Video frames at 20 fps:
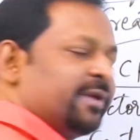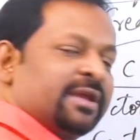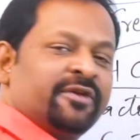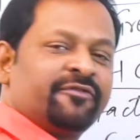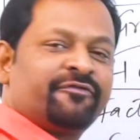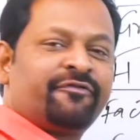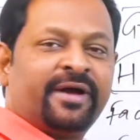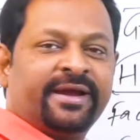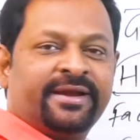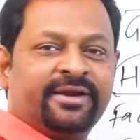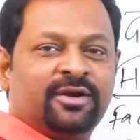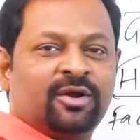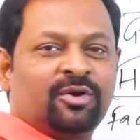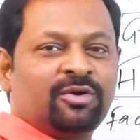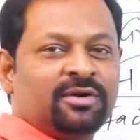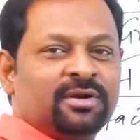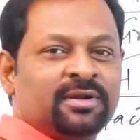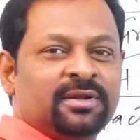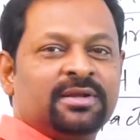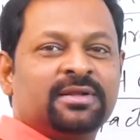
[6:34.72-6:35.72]
we can find
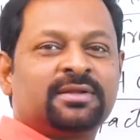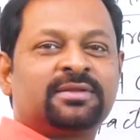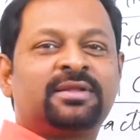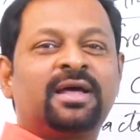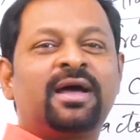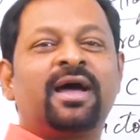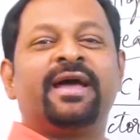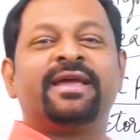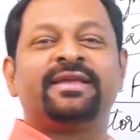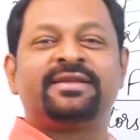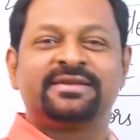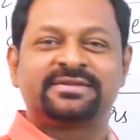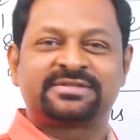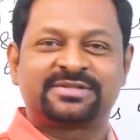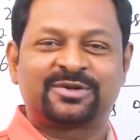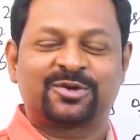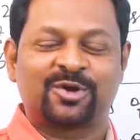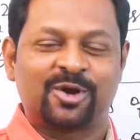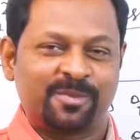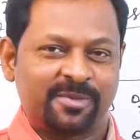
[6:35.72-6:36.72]
out the
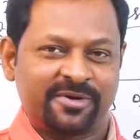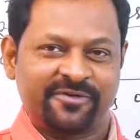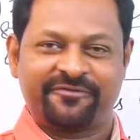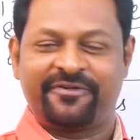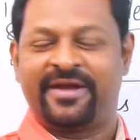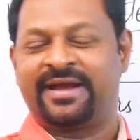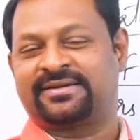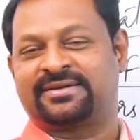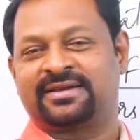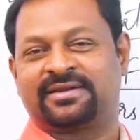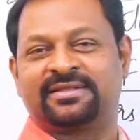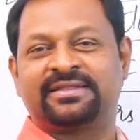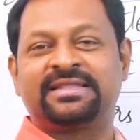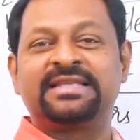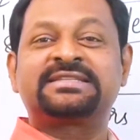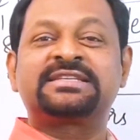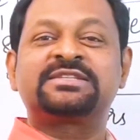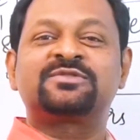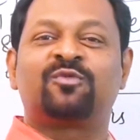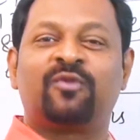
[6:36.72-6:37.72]
highest common factor.
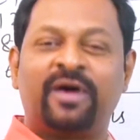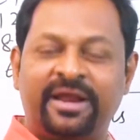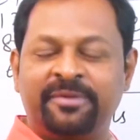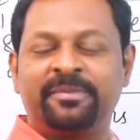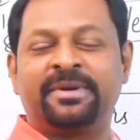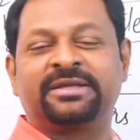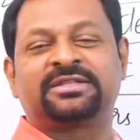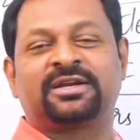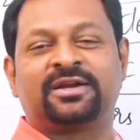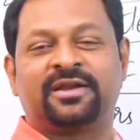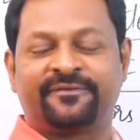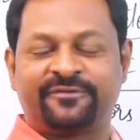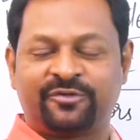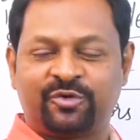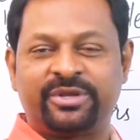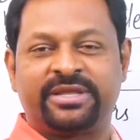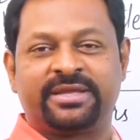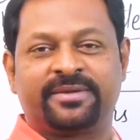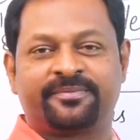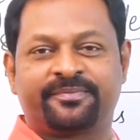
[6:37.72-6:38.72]
This is one method of
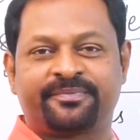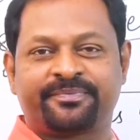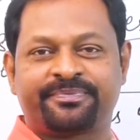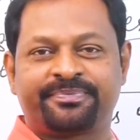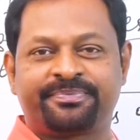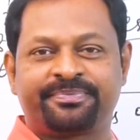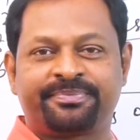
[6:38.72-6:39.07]
doing.